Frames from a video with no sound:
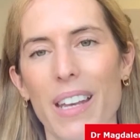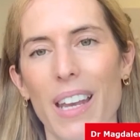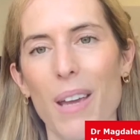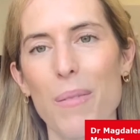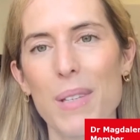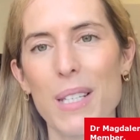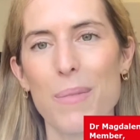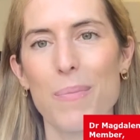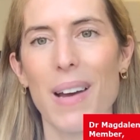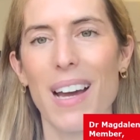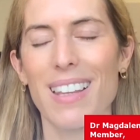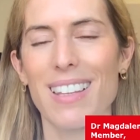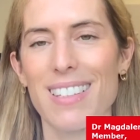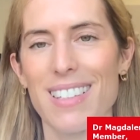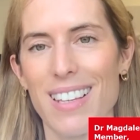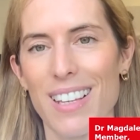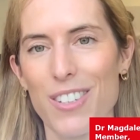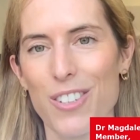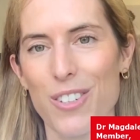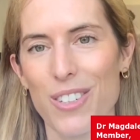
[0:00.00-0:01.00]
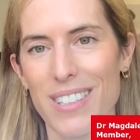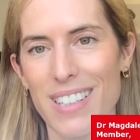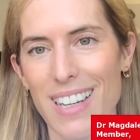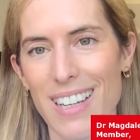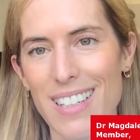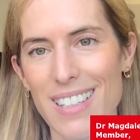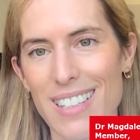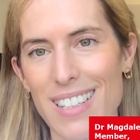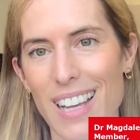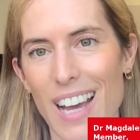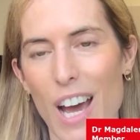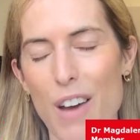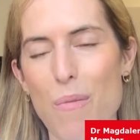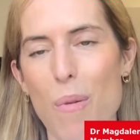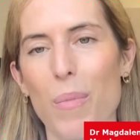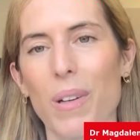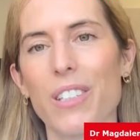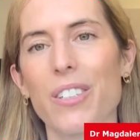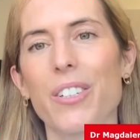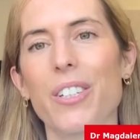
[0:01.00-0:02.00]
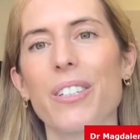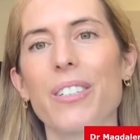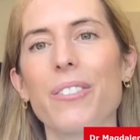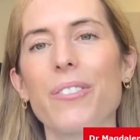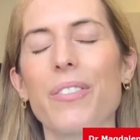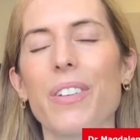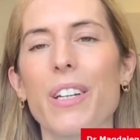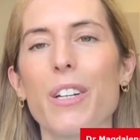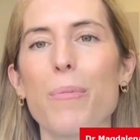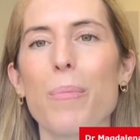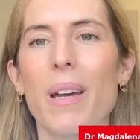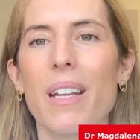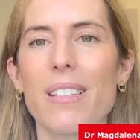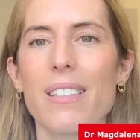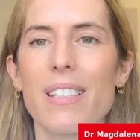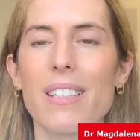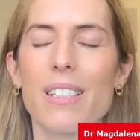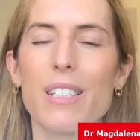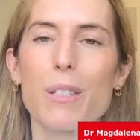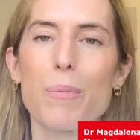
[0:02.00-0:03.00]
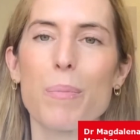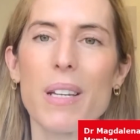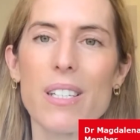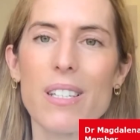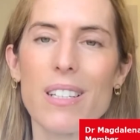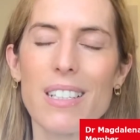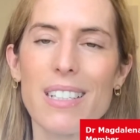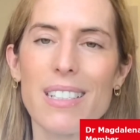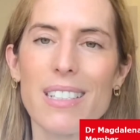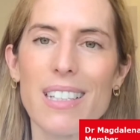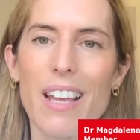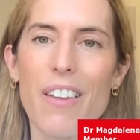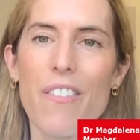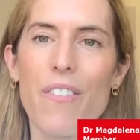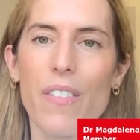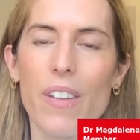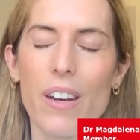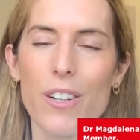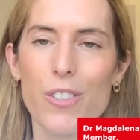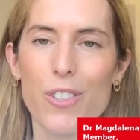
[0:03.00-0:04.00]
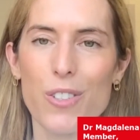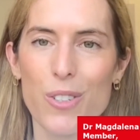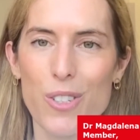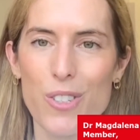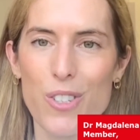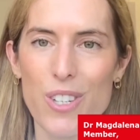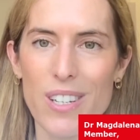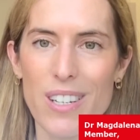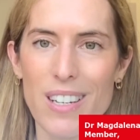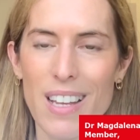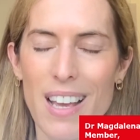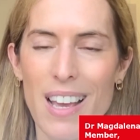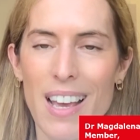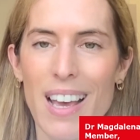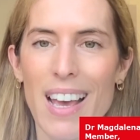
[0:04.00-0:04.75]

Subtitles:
name is Magda Sanz Cortes. I'm a maternal fetal medicine specialist and fetal surgeon,